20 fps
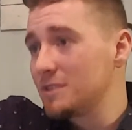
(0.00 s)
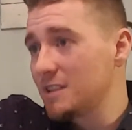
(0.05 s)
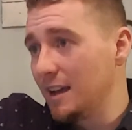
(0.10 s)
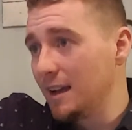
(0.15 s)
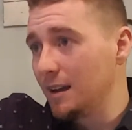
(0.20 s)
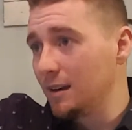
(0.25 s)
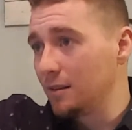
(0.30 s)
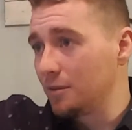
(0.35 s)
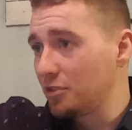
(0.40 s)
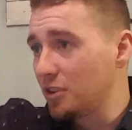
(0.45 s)

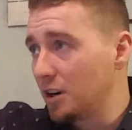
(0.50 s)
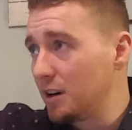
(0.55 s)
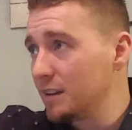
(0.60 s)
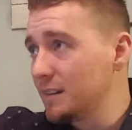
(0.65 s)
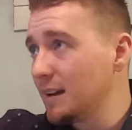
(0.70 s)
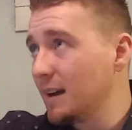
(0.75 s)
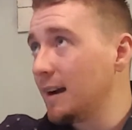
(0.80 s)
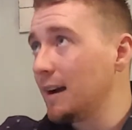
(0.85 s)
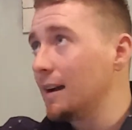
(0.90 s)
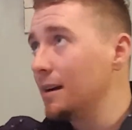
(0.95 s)
10, 30
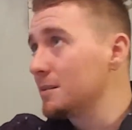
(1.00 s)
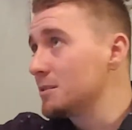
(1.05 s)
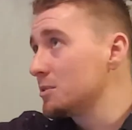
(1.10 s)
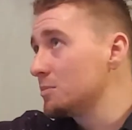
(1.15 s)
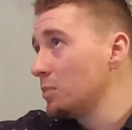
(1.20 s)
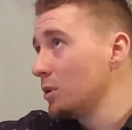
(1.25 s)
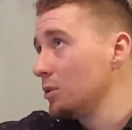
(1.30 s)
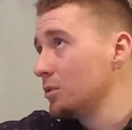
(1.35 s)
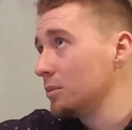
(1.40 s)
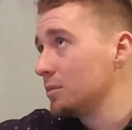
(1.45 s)
times,
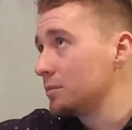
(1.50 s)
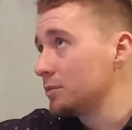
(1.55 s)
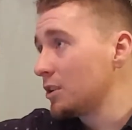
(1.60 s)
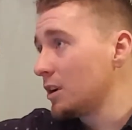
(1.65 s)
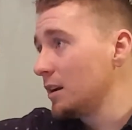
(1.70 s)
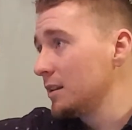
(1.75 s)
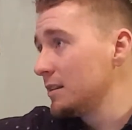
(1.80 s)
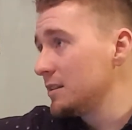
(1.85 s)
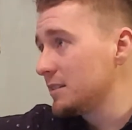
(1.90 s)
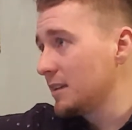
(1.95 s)
boom,
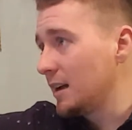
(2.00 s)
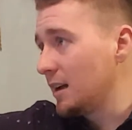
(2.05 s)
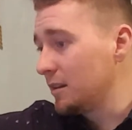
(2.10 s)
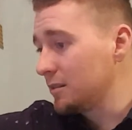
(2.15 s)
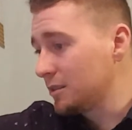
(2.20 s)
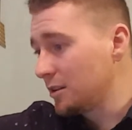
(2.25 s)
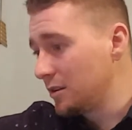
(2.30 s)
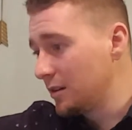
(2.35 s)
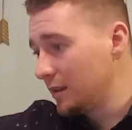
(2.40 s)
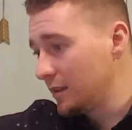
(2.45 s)
draw these
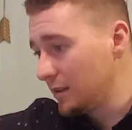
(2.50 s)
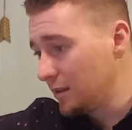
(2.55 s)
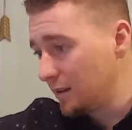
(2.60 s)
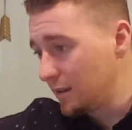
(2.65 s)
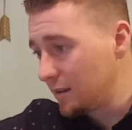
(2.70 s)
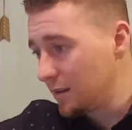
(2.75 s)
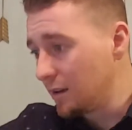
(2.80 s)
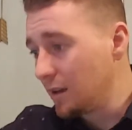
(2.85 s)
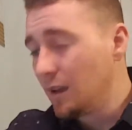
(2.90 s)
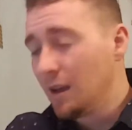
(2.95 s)
out, 30, 30,
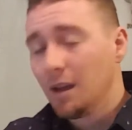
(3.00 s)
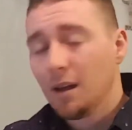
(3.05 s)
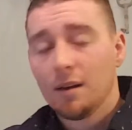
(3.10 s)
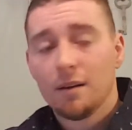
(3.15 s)
30.